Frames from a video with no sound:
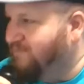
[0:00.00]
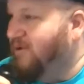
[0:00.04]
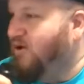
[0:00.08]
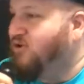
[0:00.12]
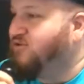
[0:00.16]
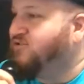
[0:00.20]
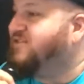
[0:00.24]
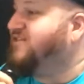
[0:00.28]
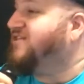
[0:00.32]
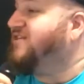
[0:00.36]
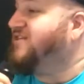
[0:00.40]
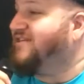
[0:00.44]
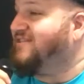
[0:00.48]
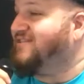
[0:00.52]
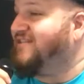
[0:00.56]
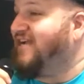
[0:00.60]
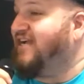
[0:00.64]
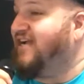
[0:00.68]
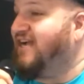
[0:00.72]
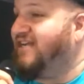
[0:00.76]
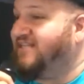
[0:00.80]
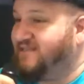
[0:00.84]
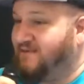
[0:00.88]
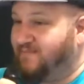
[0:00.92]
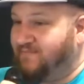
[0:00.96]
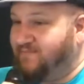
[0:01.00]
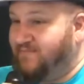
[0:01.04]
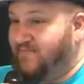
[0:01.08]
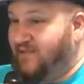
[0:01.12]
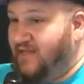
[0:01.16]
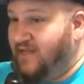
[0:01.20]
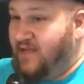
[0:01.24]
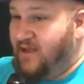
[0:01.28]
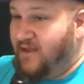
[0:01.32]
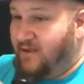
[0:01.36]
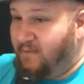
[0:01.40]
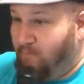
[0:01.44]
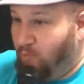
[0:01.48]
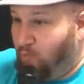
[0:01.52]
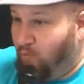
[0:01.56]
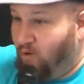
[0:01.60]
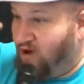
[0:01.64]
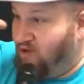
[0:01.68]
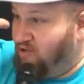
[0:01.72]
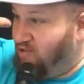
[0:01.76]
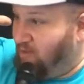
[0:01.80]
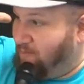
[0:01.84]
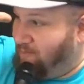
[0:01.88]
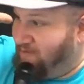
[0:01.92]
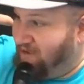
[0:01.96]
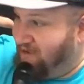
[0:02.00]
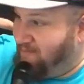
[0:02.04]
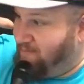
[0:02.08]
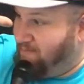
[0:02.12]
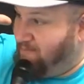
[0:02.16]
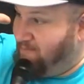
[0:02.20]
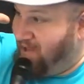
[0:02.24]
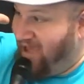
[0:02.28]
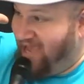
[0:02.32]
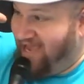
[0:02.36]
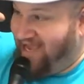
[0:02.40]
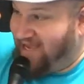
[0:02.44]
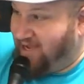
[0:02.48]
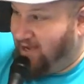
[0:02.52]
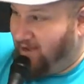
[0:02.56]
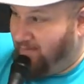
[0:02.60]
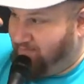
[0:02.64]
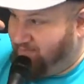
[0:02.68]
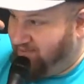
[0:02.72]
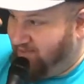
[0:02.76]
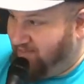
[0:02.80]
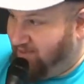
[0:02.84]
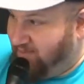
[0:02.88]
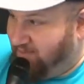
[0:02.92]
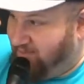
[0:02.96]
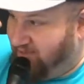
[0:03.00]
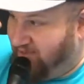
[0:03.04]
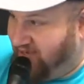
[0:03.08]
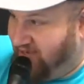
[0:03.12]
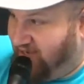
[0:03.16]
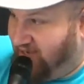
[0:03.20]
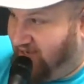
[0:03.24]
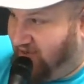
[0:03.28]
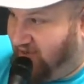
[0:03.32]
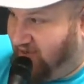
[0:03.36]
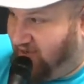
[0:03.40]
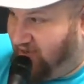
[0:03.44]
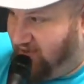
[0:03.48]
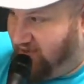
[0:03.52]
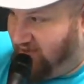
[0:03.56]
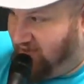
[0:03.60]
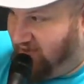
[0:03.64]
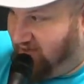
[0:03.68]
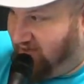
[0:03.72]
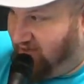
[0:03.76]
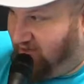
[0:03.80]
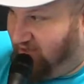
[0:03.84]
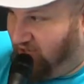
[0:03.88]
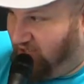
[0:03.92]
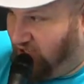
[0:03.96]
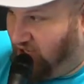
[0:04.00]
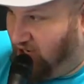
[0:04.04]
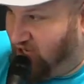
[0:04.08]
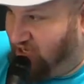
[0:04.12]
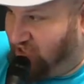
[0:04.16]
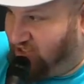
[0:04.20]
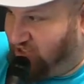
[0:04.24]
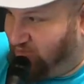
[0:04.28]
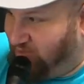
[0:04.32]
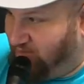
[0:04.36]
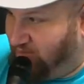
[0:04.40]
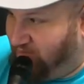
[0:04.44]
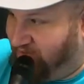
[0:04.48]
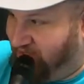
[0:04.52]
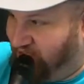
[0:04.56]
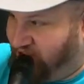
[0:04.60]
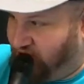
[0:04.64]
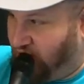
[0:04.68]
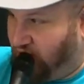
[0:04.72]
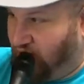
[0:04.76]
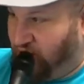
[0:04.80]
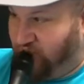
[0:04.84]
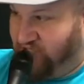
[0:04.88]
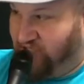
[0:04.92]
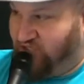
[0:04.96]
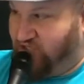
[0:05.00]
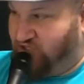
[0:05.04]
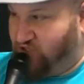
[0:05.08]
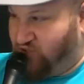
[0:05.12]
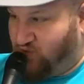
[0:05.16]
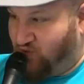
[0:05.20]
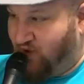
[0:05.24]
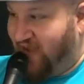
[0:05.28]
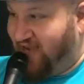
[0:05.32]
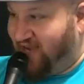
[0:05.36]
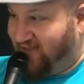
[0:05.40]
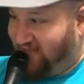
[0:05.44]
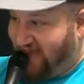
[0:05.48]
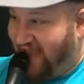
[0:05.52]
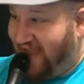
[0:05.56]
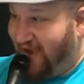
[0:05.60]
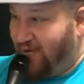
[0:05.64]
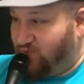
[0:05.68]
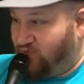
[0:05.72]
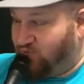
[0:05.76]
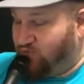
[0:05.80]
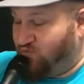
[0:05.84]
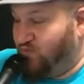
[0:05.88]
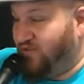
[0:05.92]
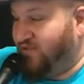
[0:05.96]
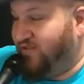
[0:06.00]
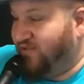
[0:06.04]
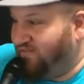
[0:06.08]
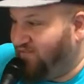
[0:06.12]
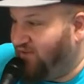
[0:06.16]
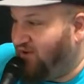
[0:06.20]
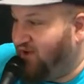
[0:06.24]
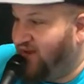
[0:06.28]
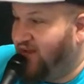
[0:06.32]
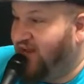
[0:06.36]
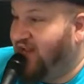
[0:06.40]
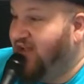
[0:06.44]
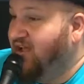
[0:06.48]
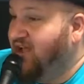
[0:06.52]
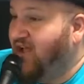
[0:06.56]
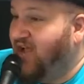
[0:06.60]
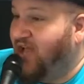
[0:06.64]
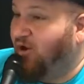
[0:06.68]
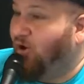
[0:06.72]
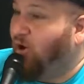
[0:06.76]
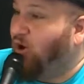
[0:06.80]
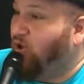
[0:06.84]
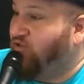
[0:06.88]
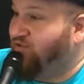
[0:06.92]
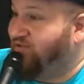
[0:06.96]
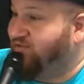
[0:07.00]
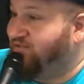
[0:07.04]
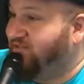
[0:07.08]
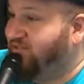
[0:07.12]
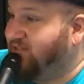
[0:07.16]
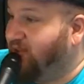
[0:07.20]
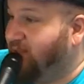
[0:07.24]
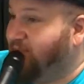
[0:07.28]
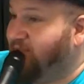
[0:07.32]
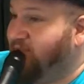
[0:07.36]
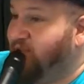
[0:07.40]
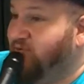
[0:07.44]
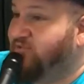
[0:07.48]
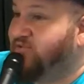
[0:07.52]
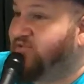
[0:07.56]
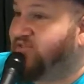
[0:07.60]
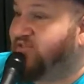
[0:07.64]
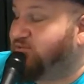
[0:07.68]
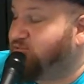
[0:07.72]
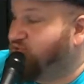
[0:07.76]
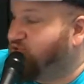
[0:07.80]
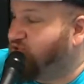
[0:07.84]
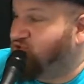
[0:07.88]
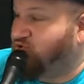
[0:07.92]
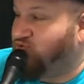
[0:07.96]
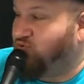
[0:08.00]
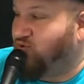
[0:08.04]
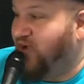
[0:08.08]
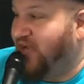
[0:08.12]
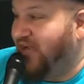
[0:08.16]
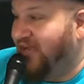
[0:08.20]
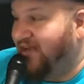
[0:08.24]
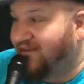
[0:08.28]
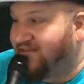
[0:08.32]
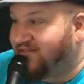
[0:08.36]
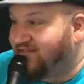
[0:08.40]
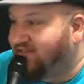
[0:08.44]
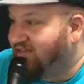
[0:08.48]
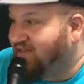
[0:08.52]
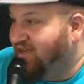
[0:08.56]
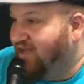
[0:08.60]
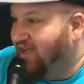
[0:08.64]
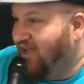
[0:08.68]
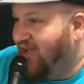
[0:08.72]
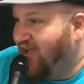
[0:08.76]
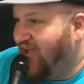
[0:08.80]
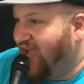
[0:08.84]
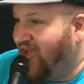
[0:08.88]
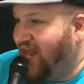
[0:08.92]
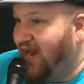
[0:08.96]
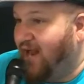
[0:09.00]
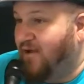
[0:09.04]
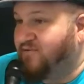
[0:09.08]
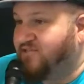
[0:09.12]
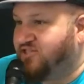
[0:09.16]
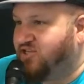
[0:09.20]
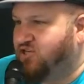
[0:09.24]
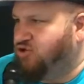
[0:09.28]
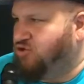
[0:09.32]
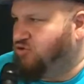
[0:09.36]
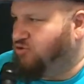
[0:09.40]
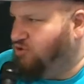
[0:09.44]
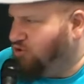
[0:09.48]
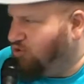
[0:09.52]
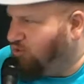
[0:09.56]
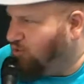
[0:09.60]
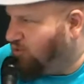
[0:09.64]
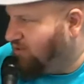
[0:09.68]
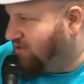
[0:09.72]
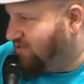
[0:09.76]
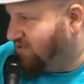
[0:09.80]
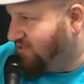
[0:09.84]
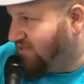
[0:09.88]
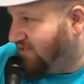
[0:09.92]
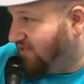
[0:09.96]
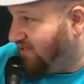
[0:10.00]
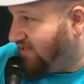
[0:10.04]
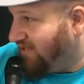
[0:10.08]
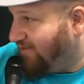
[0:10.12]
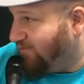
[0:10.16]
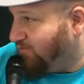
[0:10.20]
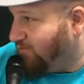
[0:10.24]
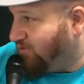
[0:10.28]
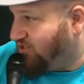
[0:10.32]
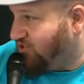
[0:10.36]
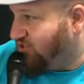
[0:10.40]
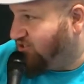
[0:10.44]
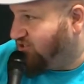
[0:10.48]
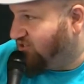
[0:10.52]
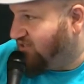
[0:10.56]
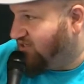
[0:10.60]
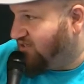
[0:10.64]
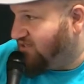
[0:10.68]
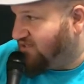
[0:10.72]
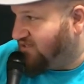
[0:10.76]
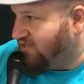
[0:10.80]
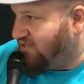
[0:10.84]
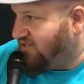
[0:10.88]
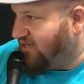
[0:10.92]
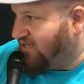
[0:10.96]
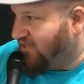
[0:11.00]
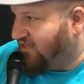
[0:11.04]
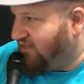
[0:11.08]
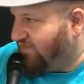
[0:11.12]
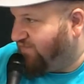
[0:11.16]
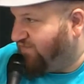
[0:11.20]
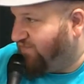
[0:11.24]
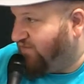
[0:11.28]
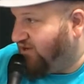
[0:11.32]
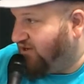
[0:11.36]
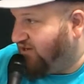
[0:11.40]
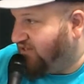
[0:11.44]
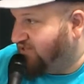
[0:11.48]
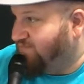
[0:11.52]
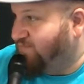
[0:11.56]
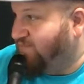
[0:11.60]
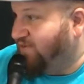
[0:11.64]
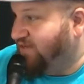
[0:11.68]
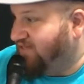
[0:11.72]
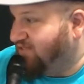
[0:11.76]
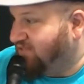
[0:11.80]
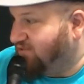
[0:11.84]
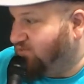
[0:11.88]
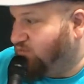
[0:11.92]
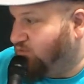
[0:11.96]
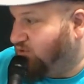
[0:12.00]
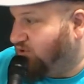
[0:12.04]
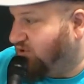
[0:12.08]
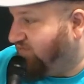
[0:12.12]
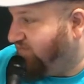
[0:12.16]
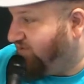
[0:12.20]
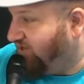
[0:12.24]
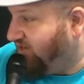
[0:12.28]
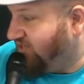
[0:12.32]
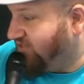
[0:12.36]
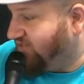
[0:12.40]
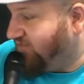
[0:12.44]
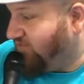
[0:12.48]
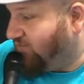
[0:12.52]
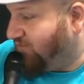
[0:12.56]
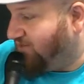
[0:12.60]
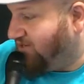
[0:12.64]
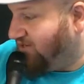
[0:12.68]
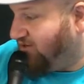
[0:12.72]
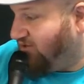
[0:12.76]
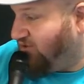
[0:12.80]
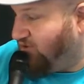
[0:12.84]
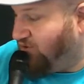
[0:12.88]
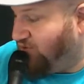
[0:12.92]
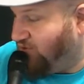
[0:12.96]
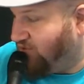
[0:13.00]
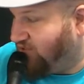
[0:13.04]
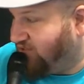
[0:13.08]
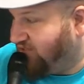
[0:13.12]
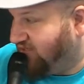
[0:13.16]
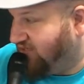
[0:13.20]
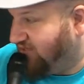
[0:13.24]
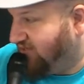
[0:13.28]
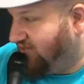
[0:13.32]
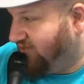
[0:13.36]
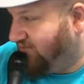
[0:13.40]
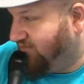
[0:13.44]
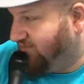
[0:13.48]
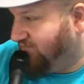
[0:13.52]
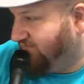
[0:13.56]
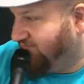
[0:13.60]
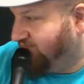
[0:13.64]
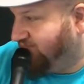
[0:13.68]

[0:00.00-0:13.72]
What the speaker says: Mostly because I got to wear the big makeup and the big costume and be turned into Shrek. That was really fun. And all the music was great. And I was in New York City, which is like the funnest place in the world. Have you guys ever been to New York City?